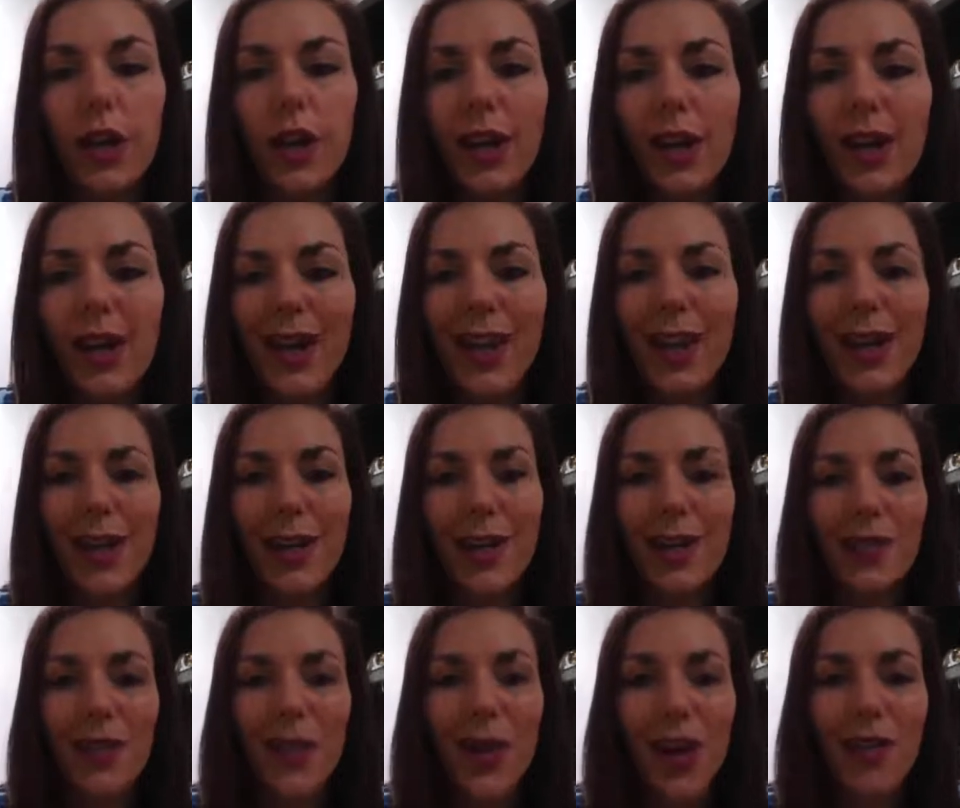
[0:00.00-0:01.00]
Uh, if you
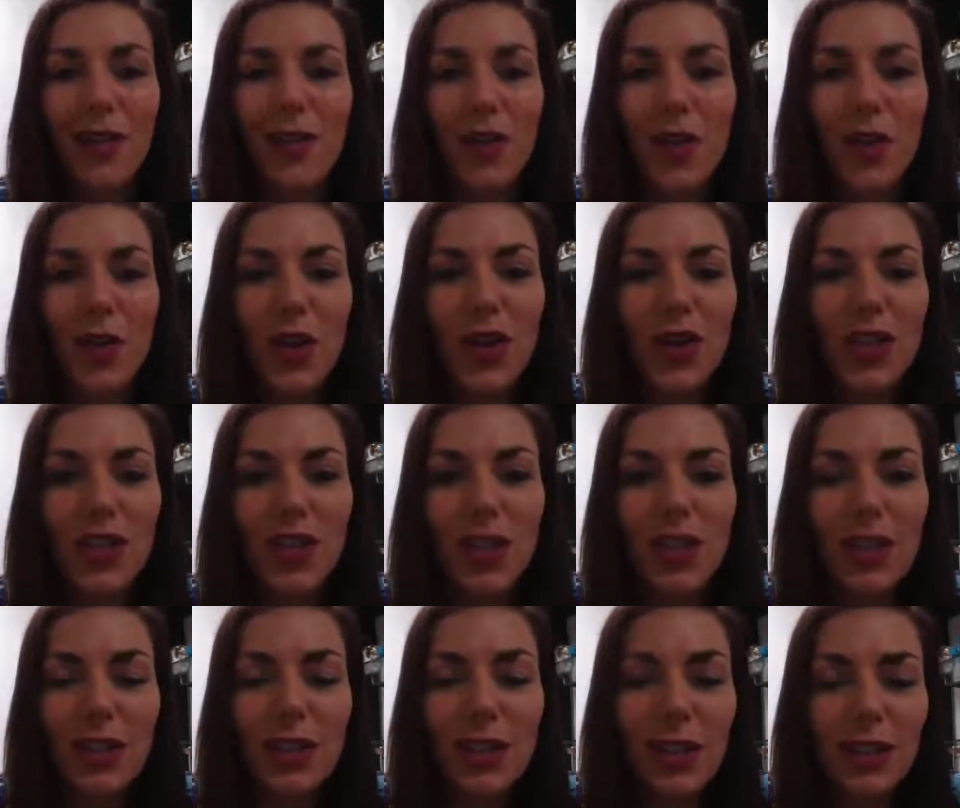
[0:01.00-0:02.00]
have any
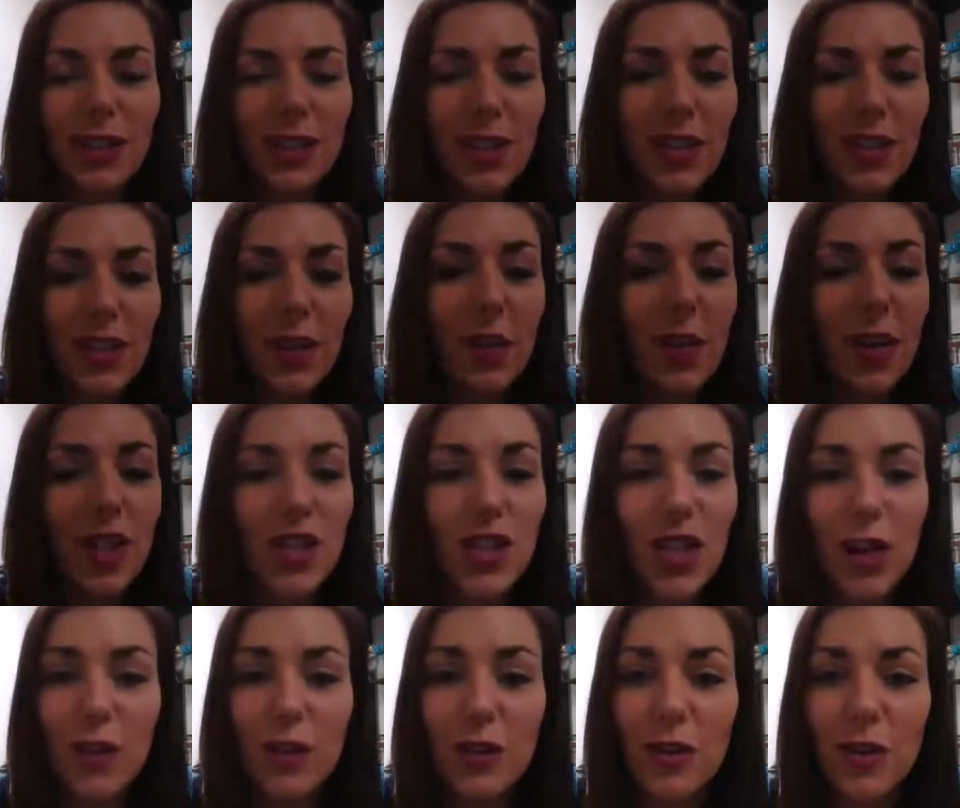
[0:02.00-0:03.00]
questions, reach
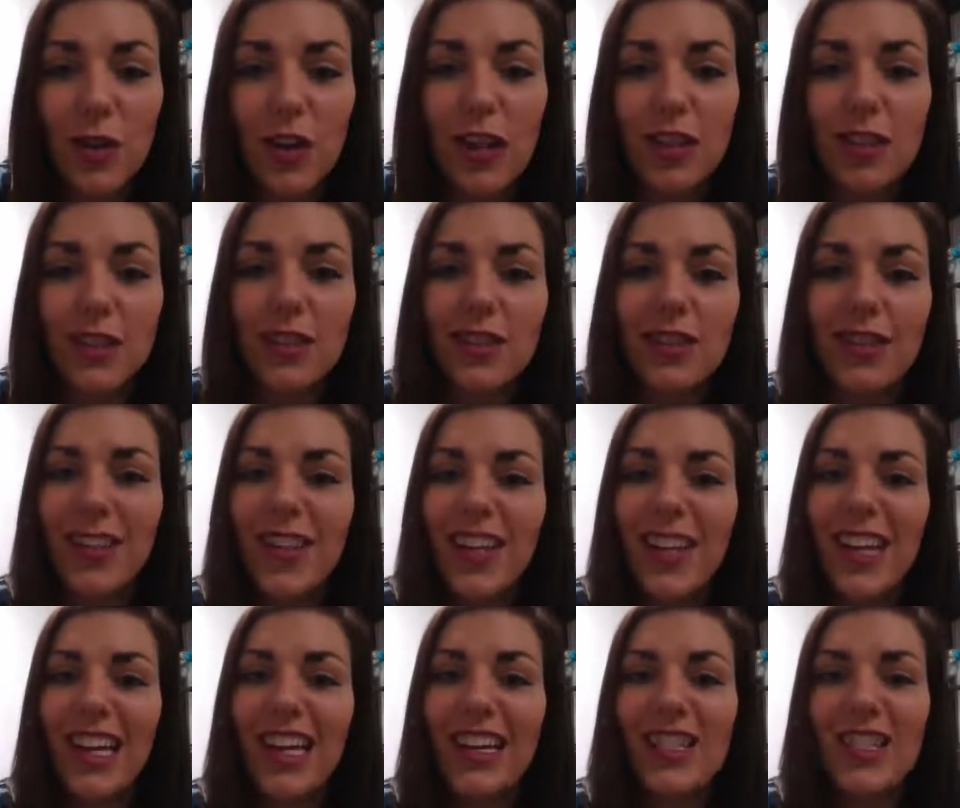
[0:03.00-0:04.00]
out to us
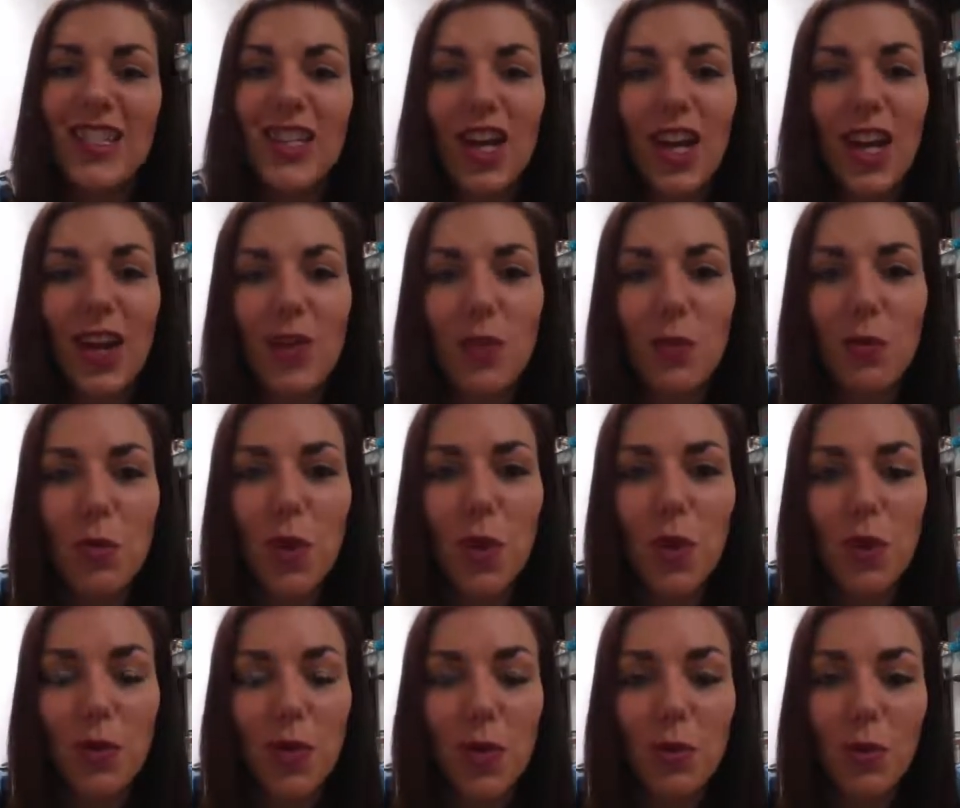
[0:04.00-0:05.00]
check out the Porn
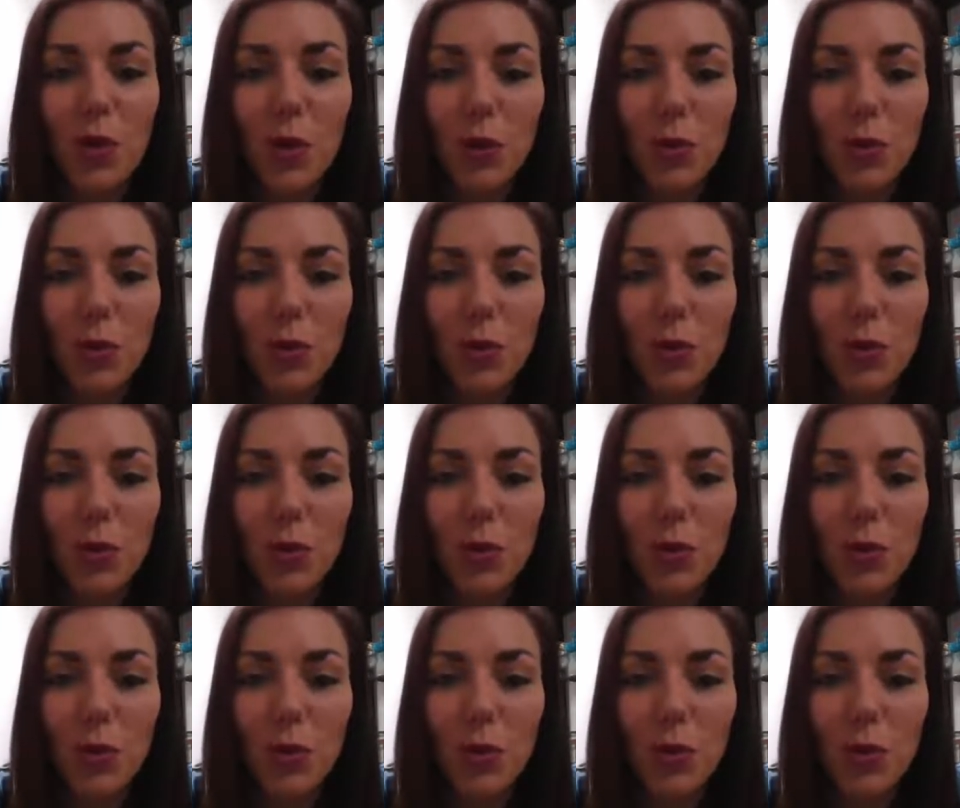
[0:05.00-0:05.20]
Reboot